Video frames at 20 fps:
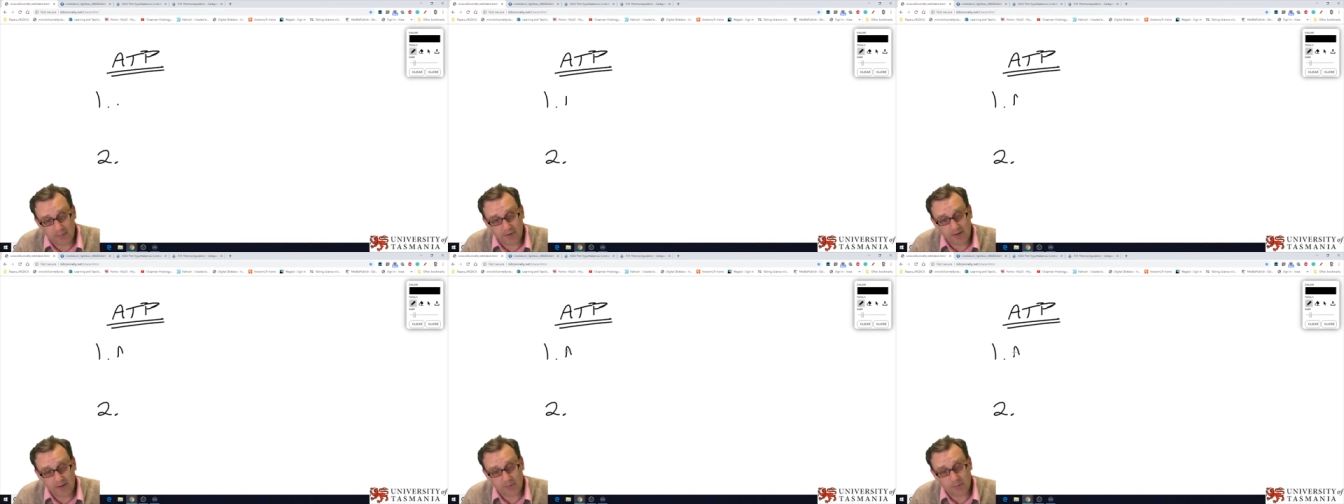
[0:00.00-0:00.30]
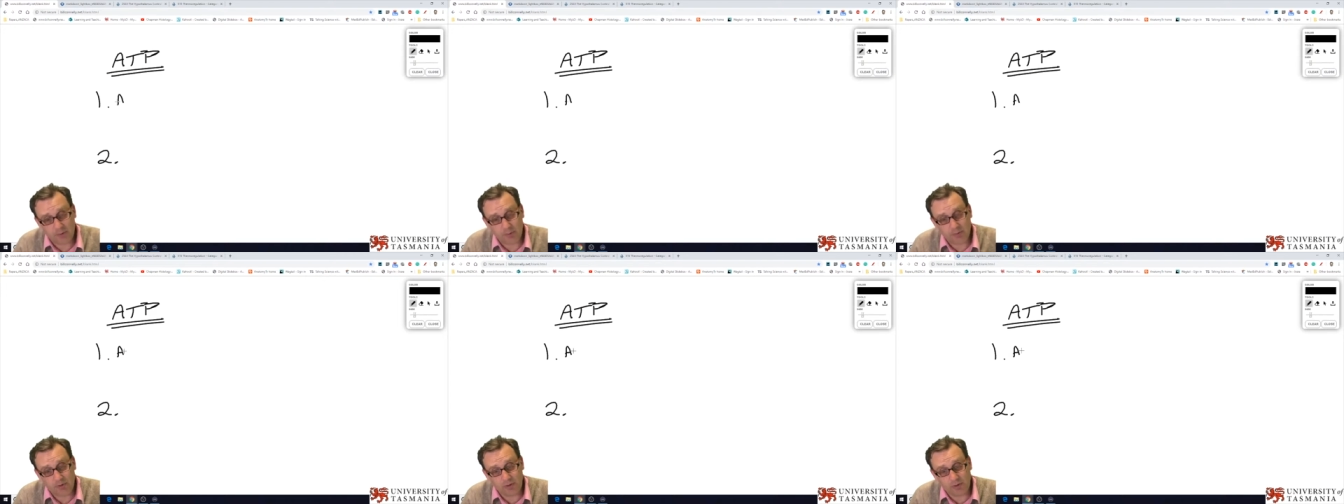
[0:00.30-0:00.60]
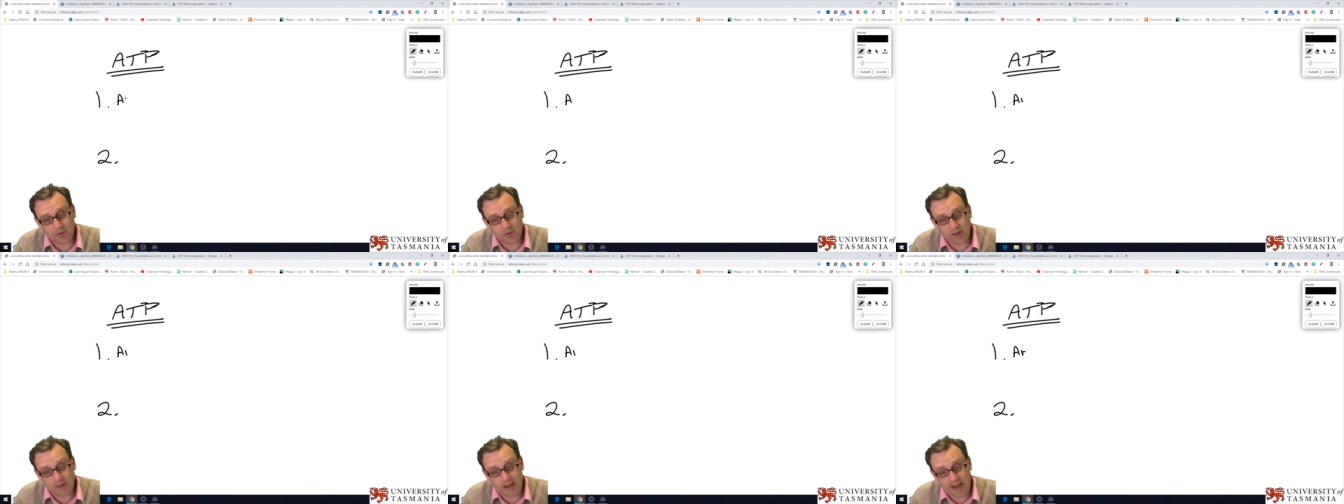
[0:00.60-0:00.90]
um,
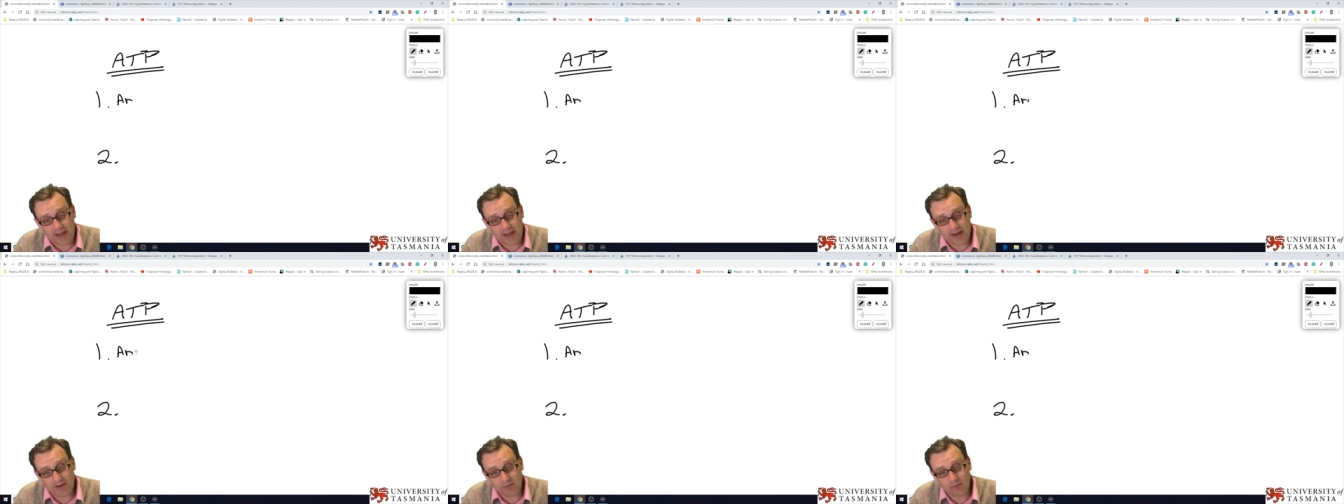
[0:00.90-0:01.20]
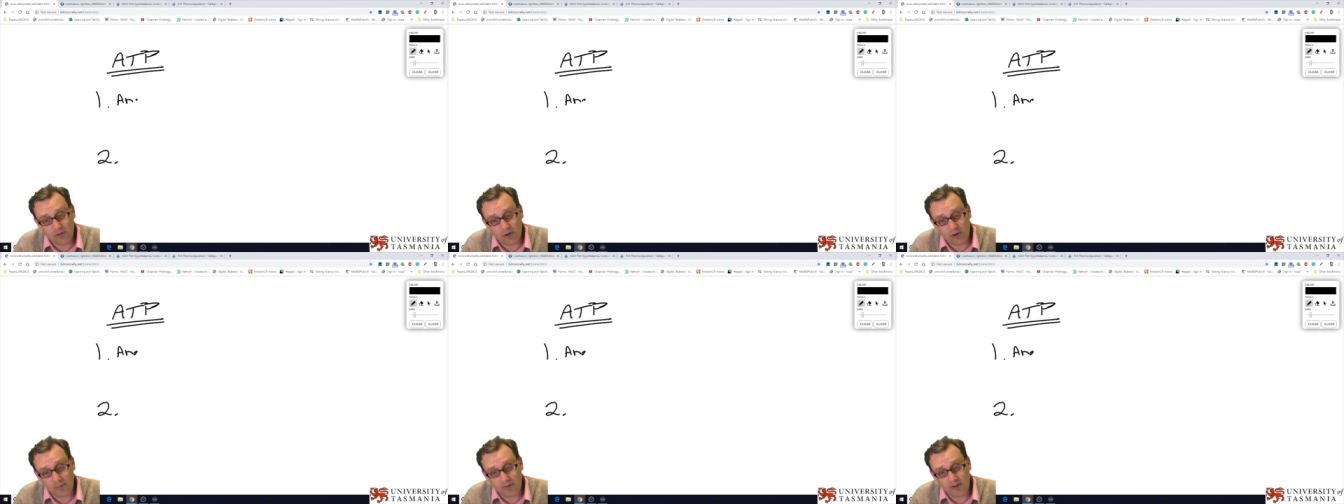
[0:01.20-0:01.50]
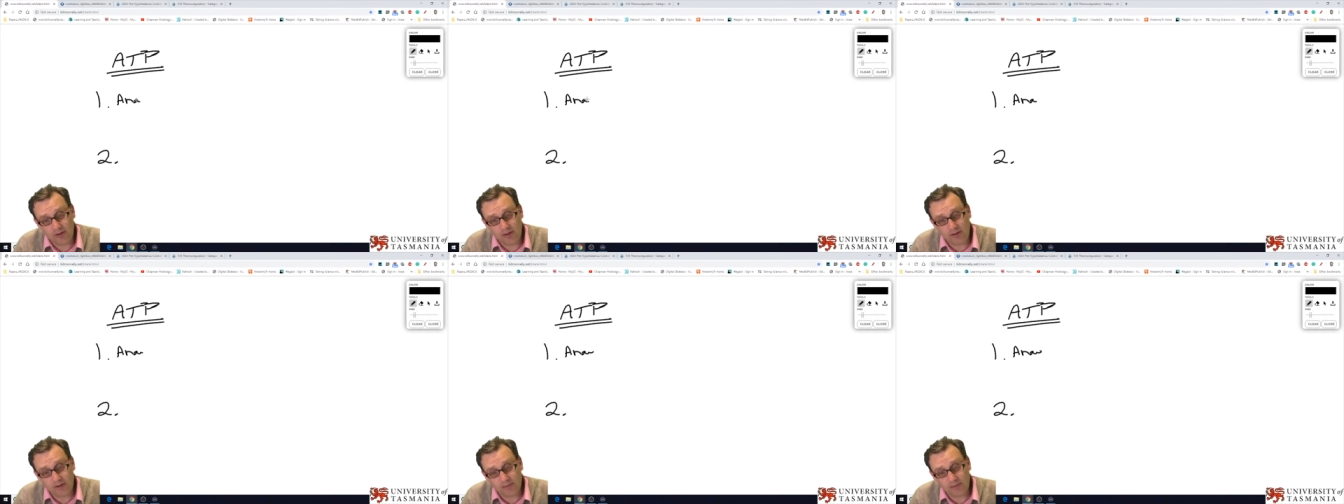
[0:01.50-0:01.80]
is what we call
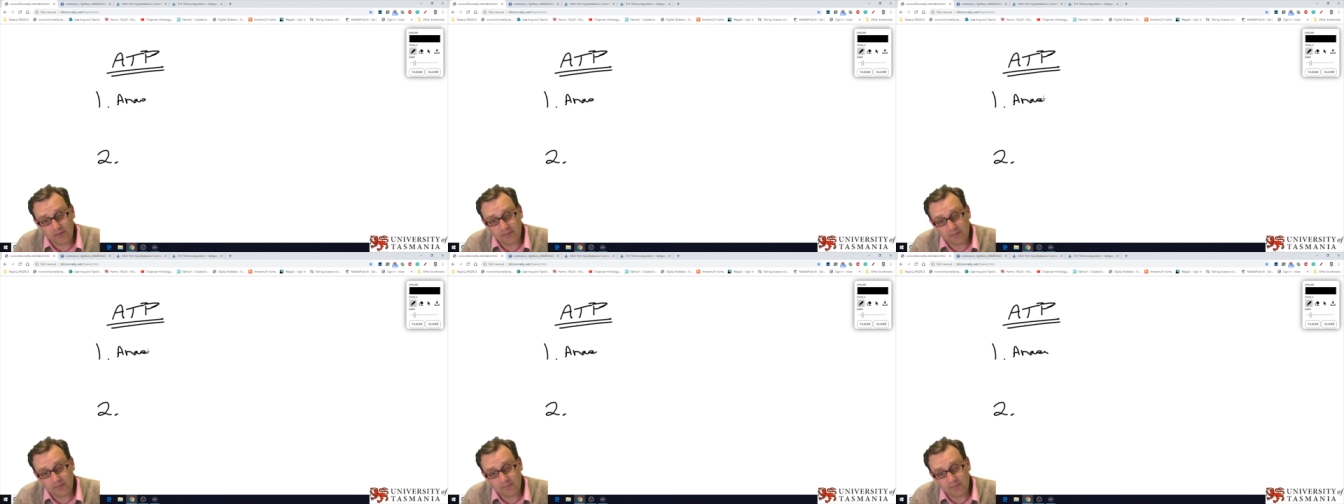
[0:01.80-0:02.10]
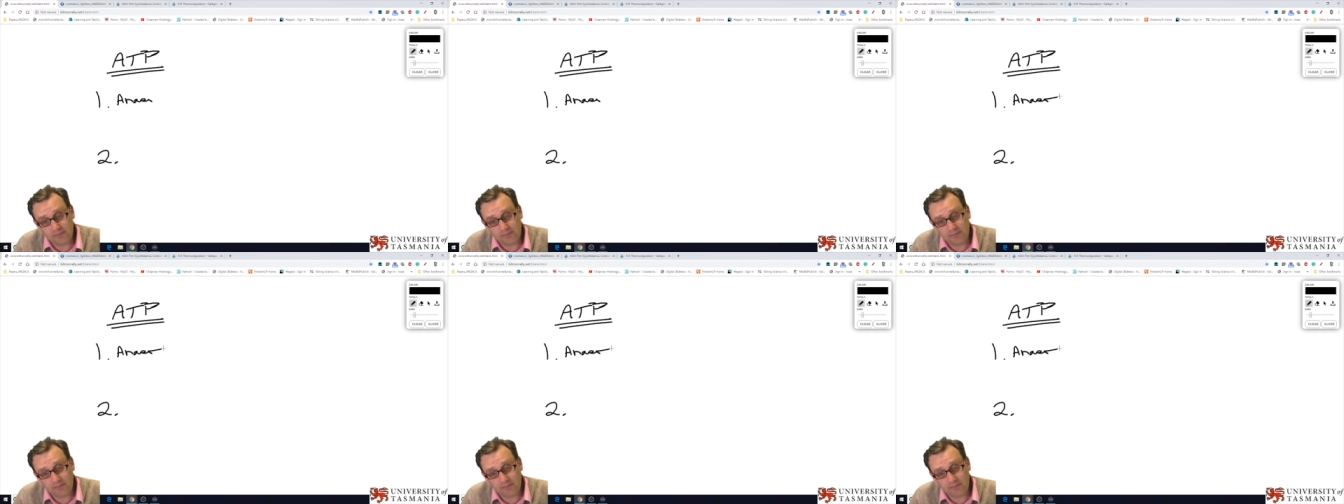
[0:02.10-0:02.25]
anaerobic